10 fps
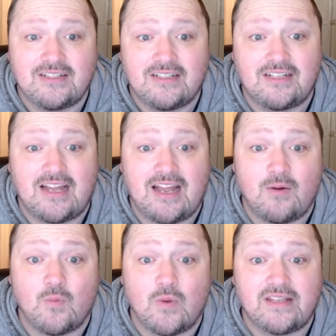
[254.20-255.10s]
and
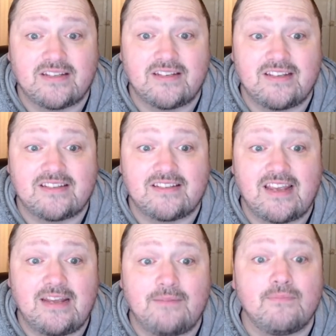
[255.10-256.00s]
went to the
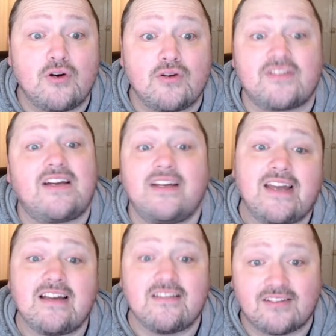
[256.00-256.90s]
same Moorside
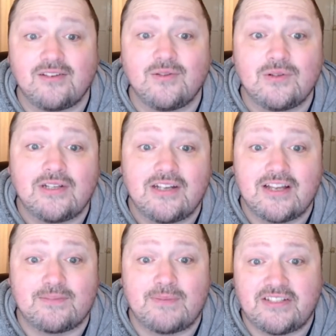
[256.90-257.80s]
High School
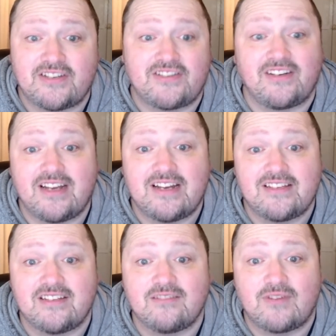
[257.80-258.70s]
as Manchester
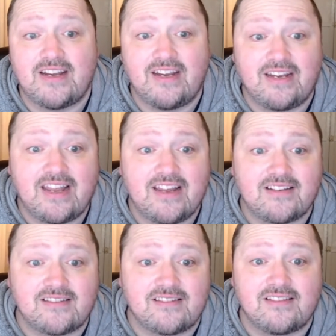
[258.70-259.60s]
United's Ryan
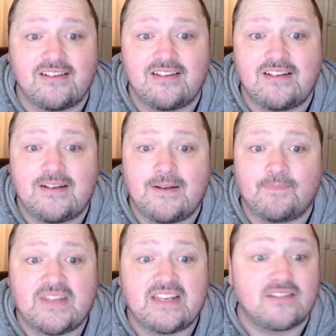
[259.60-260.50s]
Giggs.
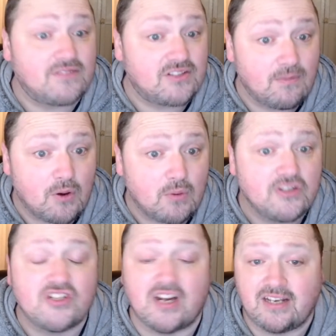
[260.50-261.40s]
He's of Samoan,
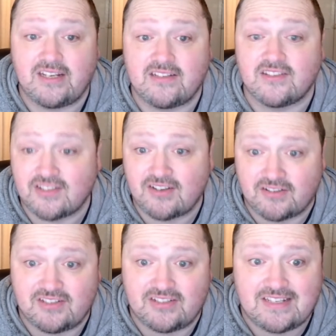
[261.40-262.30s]
Chinese and
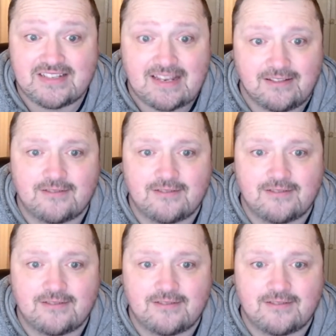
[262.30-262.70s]
Scottish descent.